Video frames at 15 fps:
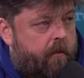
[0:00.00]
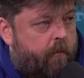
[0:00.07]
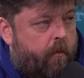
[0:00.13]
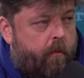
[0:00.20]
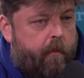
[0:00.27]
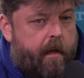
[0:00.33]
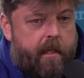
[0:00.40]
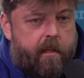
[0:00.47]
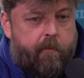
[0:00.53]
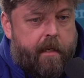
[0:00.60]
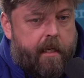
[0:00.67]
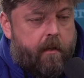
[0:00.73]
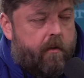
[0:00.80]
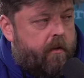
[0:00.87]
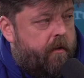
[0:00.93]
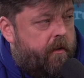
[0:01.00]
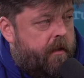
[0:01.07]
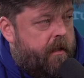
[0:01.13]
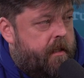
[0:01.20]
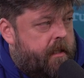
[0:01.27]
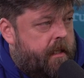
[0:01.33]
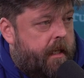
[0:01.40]
What makes me look
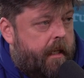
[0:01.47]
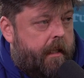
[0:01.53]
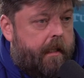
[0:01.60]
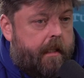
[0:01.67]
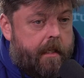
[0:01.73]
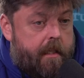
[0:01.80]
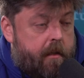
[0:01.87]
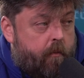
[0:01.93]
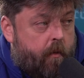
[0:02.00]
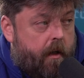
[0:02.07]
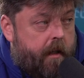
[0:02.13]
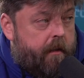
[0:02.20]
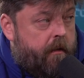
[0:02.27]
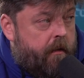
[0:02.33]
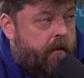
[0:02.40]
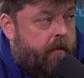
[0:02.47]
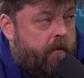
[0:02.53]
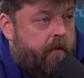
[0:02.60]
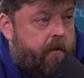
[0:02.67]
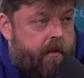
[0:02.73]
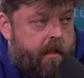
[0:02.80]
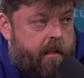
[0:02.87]
good is saying, this is what I
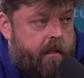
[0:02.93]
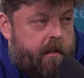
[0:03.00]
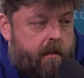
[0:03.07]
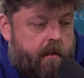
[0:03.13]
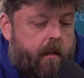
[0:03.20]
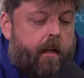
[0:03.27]
do, this is